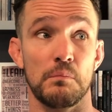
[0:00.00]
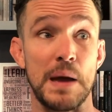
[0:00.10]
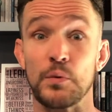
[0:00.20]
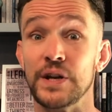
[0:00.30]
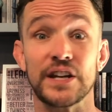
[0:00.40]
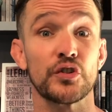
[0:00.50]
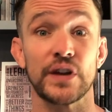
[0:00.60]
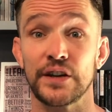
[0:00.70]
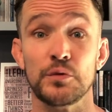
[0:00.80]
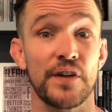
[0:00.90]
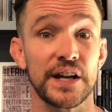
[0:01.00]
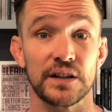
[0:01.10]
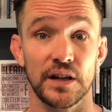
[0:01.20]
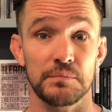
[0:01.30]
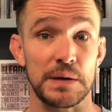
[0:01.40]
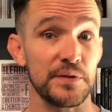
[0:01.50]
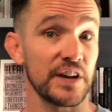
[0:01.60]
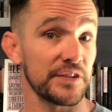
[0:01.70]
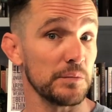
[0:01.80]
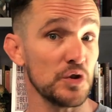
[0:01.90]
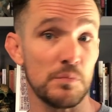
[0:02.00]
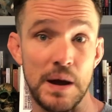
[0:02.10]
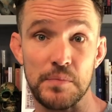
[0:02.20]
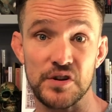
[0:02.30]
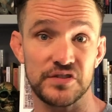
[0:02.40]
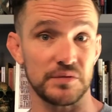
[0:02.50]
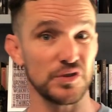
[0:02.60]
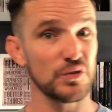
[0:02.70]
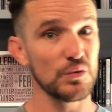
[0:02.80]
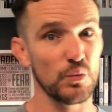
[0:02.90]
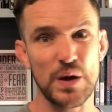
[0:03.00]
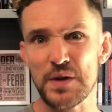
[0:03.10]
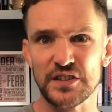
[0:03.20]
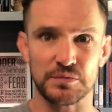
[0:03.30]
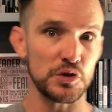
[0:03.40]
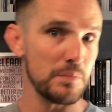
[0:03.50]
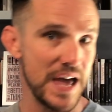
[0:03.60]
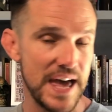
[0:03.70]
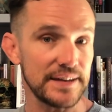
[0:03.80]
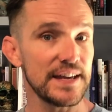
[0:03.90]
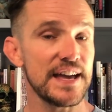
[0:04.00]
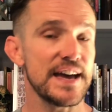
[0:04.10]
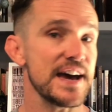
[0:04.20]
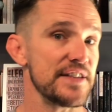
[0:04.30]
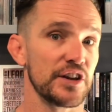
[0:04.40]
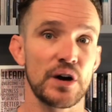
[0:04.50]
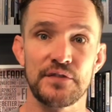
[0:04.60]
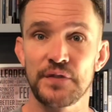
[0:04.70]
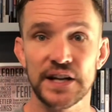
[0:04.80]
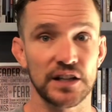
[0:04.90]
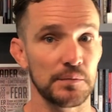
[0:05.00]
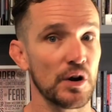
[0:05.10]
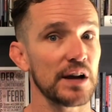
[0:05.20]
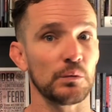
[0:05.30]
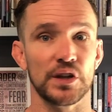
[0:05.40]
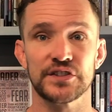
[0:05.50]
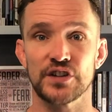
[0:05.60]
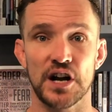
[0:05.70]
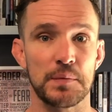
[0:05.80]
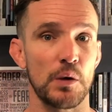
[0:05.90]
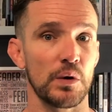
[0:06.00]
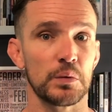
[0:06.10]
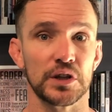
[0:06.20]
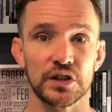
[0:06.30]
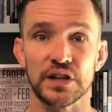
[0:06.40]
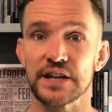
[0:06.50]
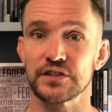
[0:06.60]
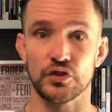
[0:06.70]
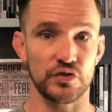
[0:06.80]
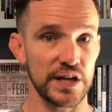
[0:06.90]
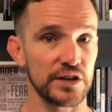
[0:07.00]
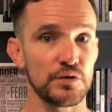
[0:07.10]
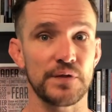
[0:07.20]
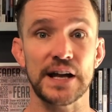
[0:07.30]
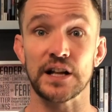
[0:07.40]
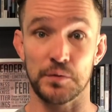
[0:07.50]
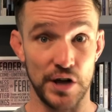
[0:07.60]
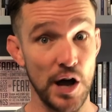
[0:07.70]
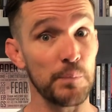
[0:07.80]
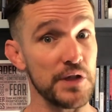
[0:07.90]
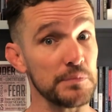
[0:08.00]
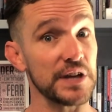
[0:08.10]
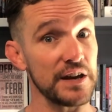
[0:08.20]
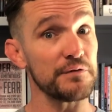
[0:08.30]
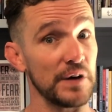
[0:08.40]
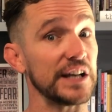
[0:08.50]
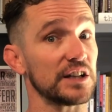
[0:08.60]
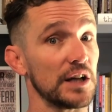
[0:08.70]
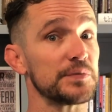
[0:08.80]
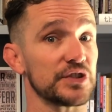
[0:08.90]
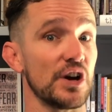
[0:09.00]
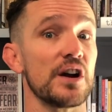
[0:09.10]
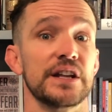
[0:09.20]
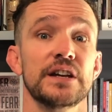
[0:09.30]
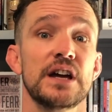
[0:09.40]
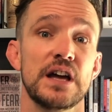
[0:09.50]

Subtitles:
Maybe we need to create a new fight club. Maybe you've got some new members, some new women, some new men, and they don't have a fight club. All right, well, let's talk about what it would look like to create a new fight club or help them get a fight club started